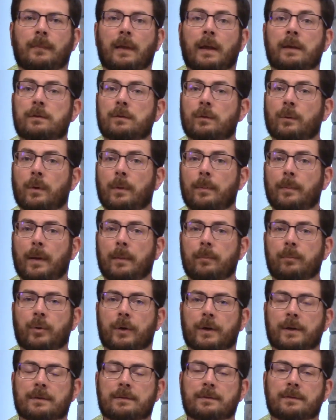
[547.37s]
It's a
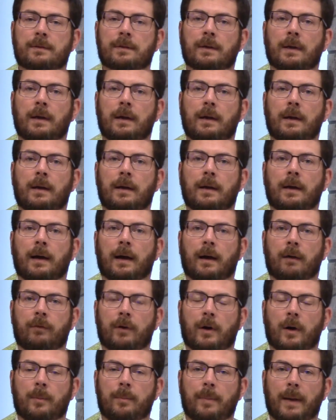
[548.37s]
remembrance
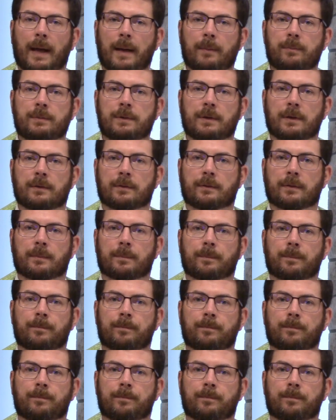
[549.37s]
of our baptism.